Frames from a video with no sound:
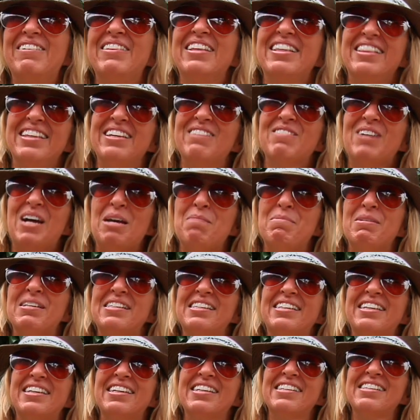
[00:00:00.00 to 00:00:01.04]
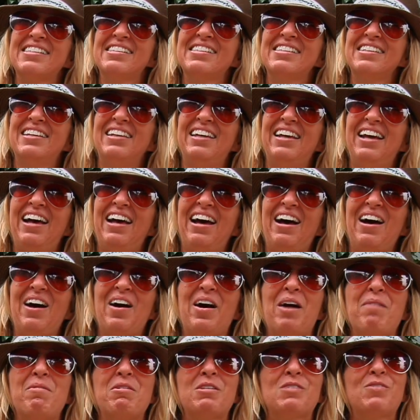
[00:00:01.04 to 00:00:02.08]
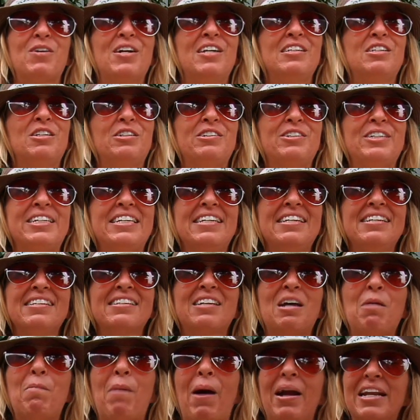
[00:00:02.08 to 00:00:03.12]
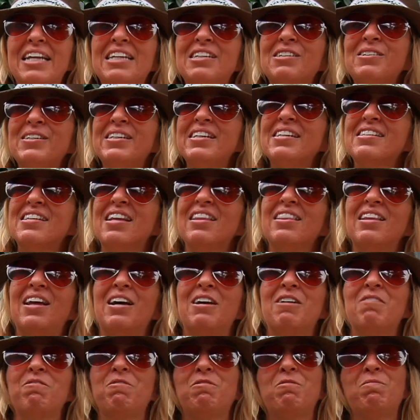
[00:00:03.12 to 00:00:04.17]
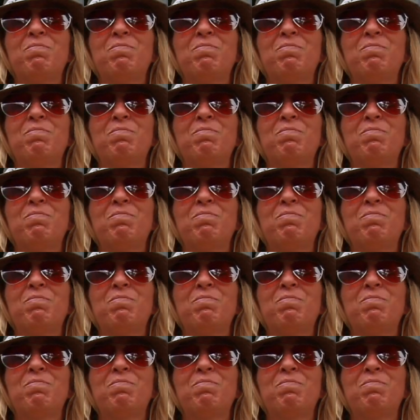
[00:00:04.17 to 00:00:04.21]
when they think of hibiscus. As far as trees, kamani trees, I love